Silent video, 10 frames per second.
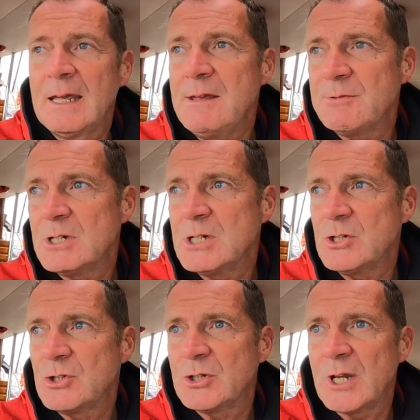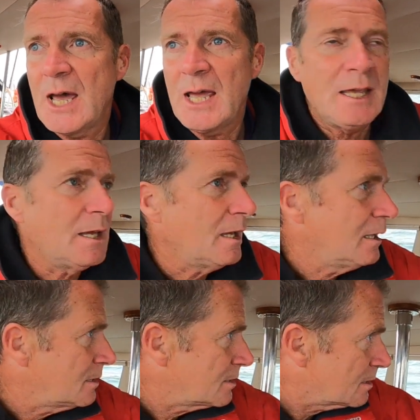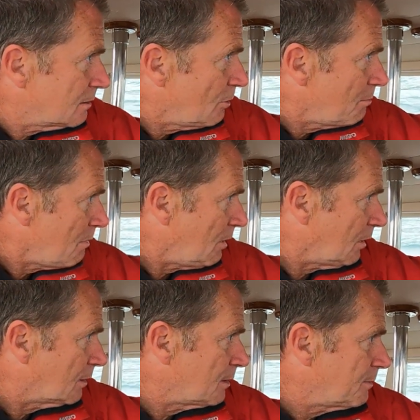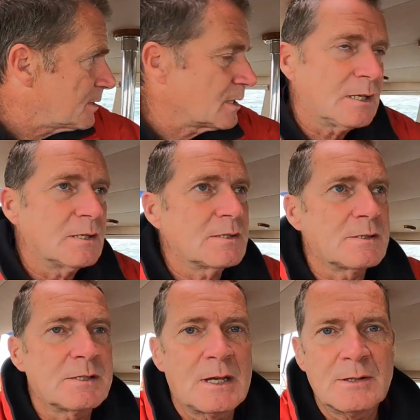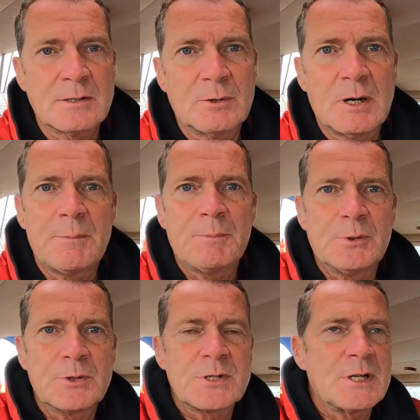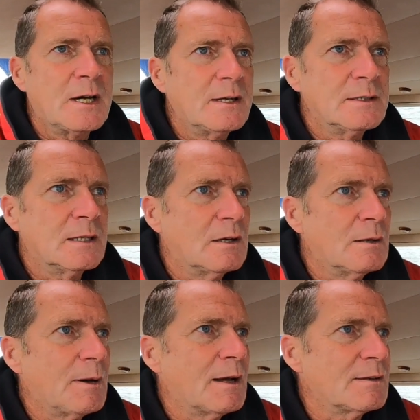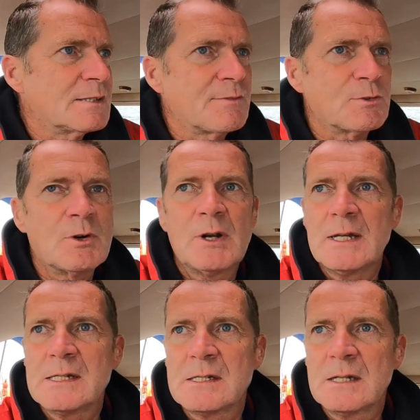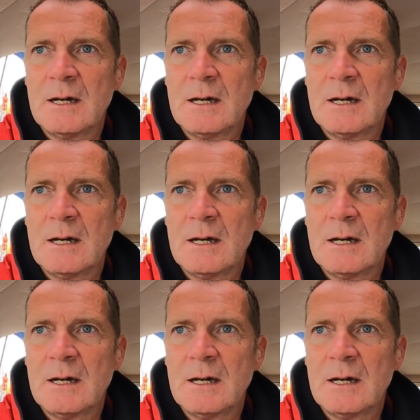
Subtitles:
Even today it's remarkably busy, because down to our port side there are about 7 or 8